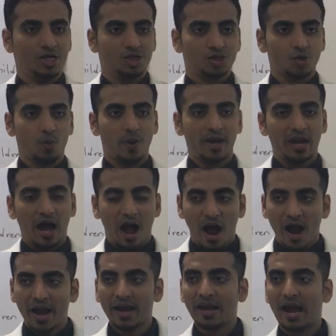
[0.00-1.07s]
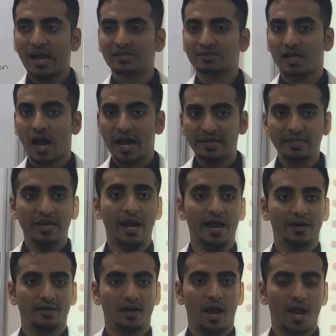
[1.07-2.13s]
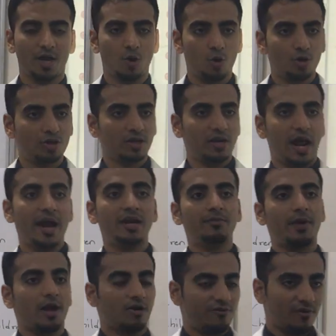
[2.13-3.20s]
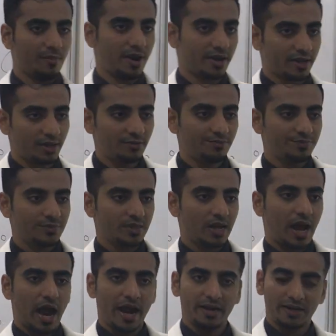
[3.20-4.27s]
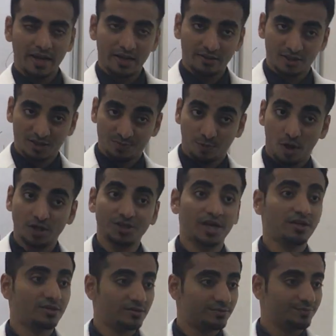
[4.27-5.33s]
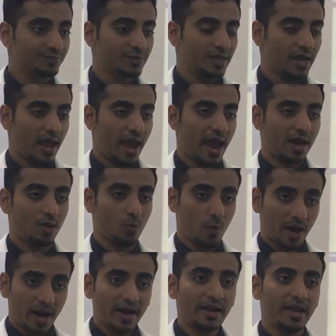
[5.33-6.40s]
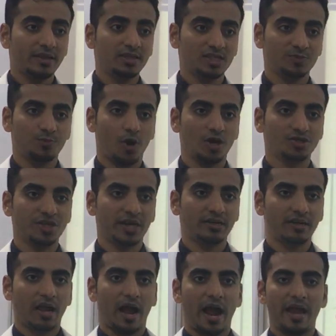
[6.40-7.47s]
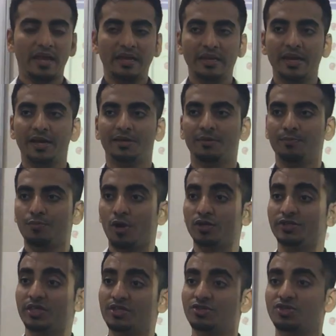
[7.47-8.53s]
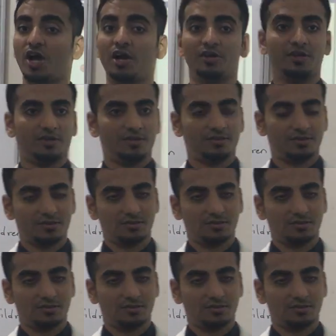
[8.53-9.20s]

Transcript: So when I, as the IT head, I go to the client Bank of America, I take this project, and when I take this project, I create a project charter.